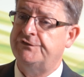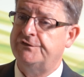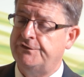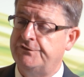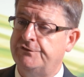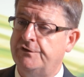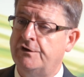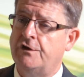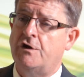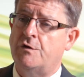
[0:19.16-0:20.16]
a
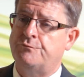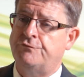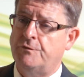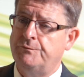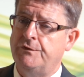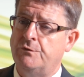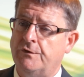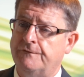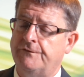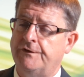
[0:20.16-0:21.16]
solicitor, a properly
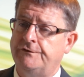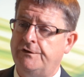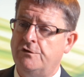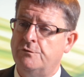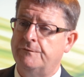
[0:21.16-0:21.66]
qualified legal